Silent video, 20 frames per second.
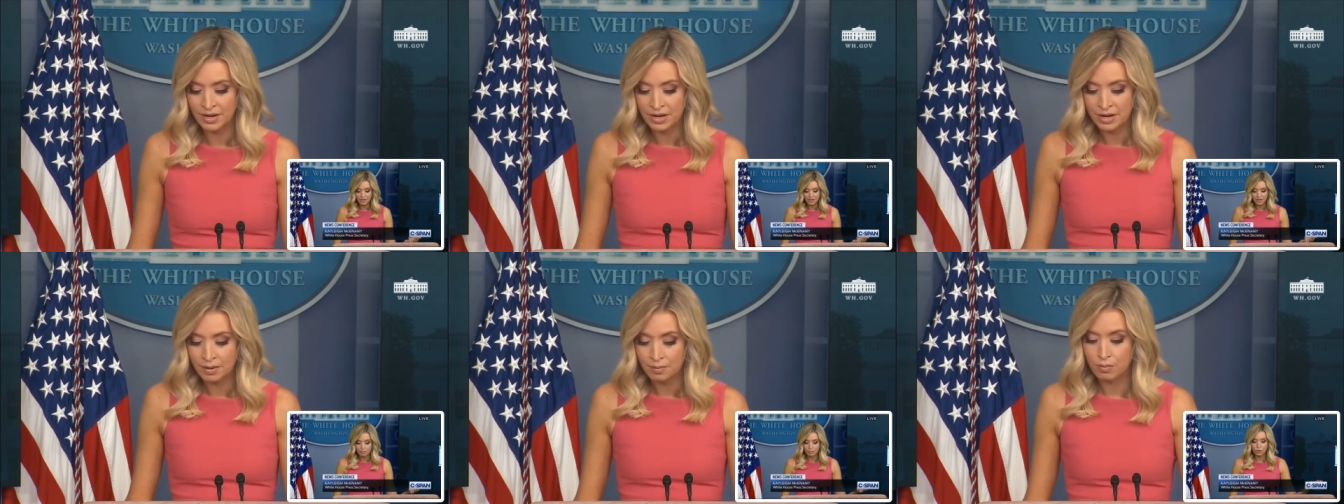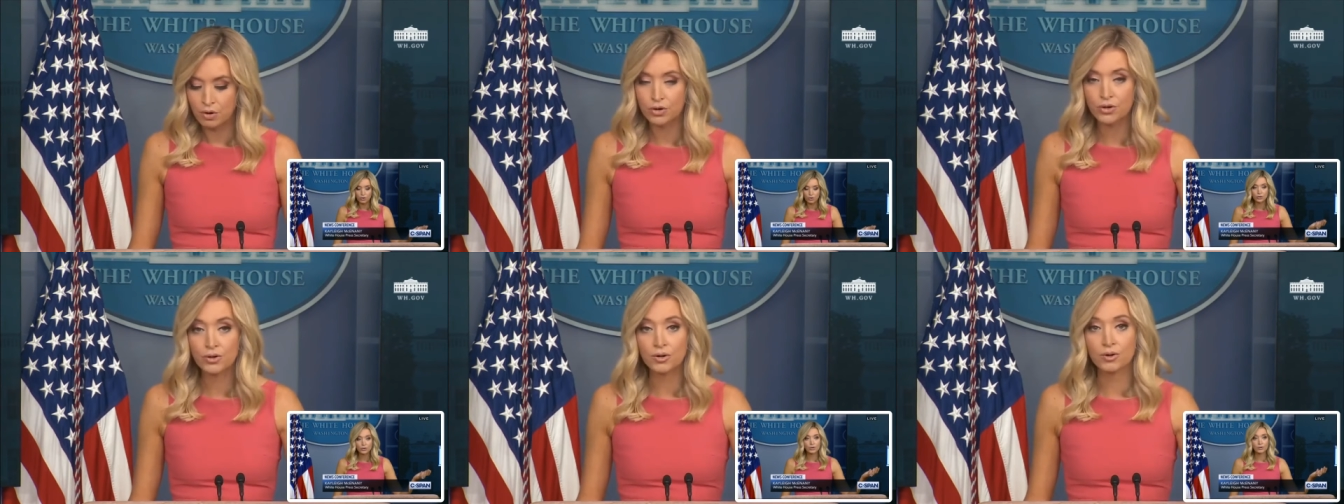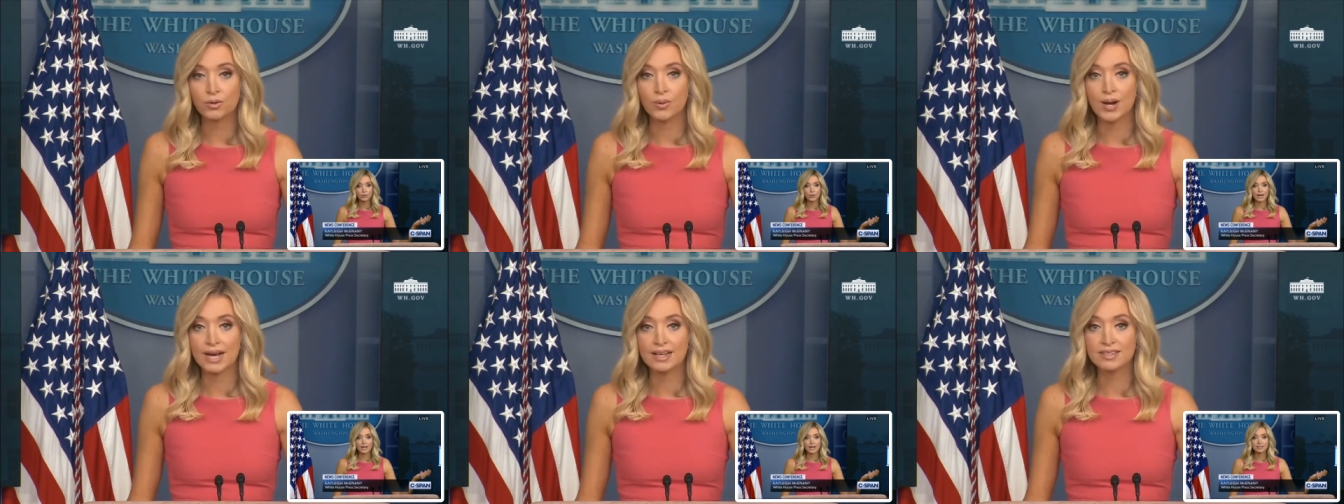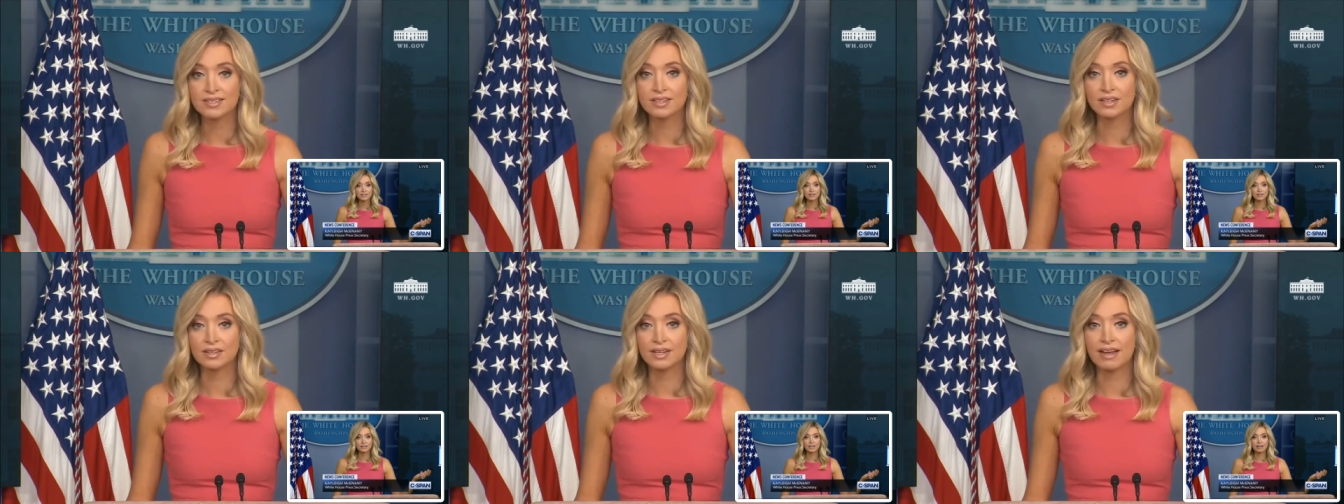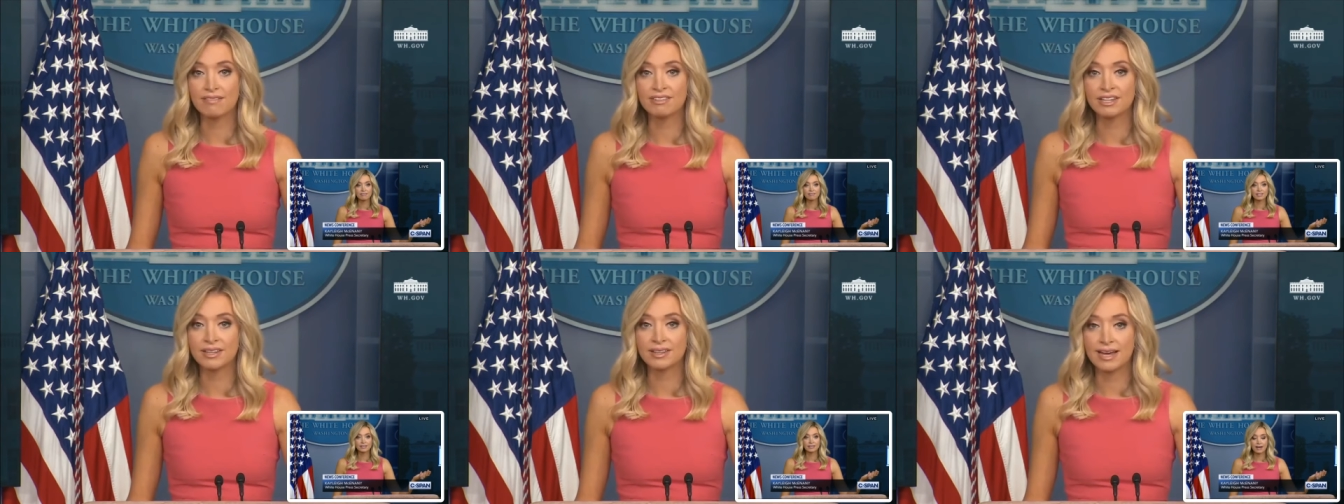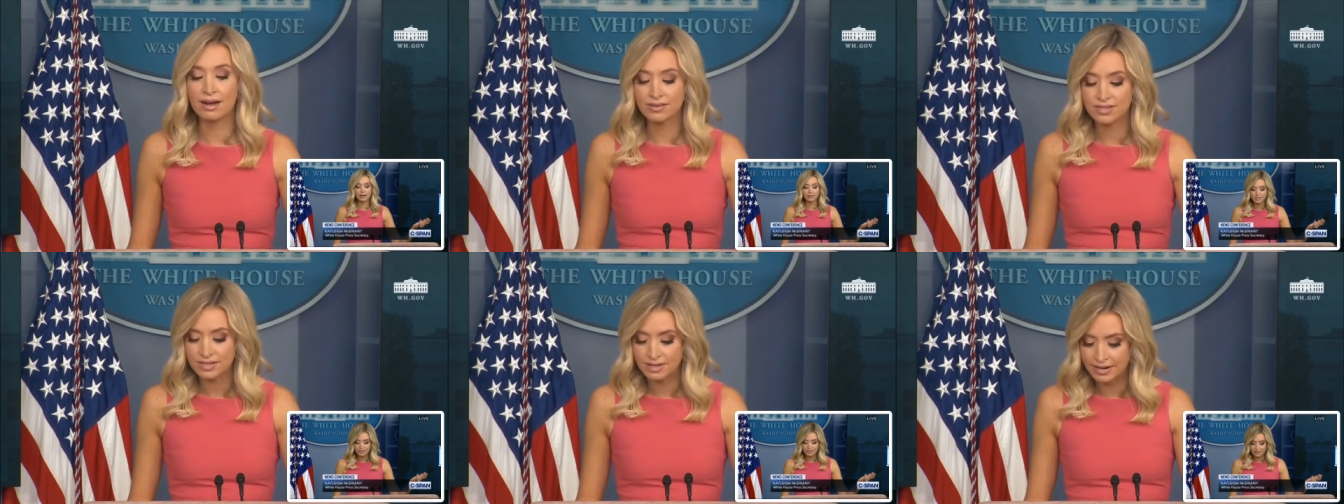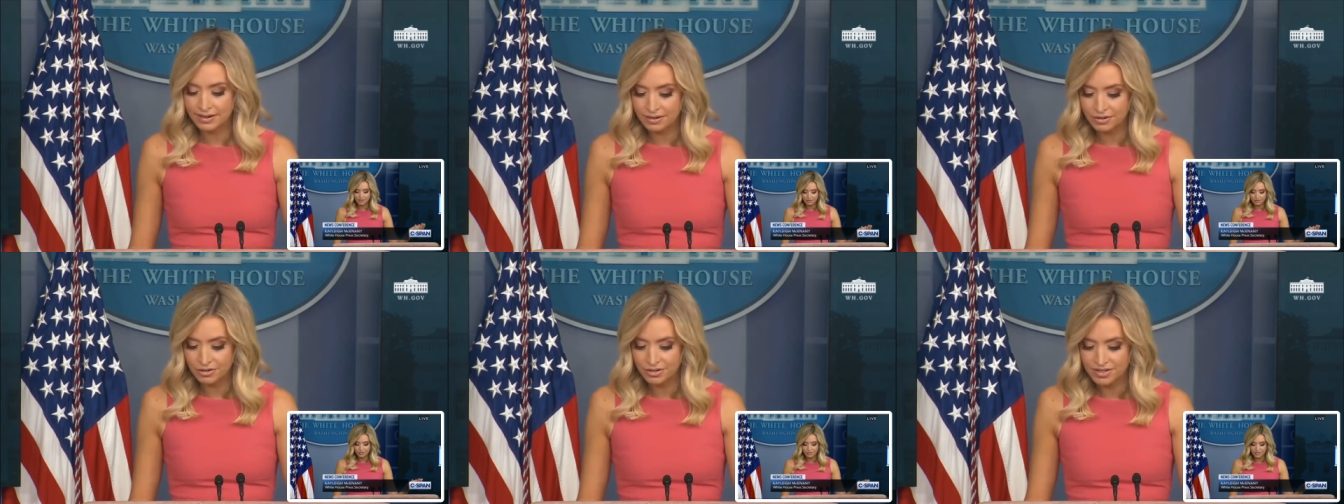murder arrest
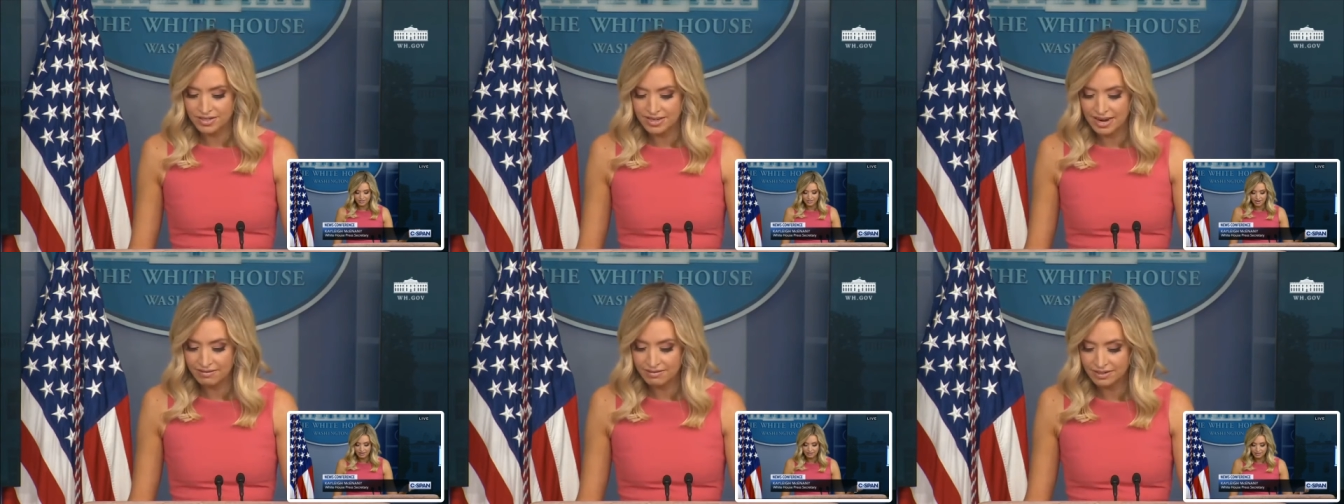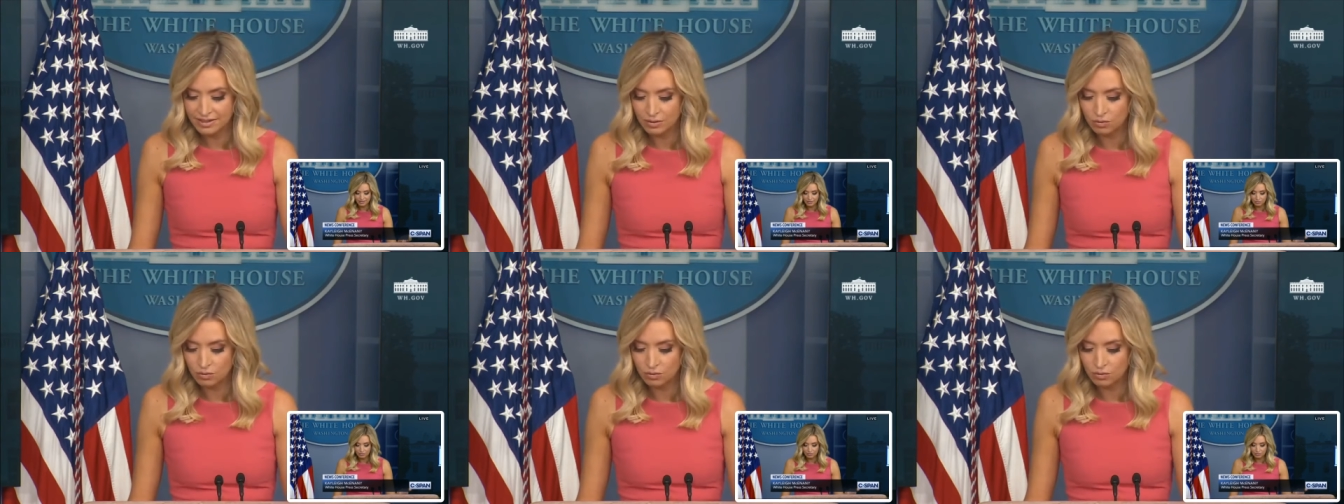11,970,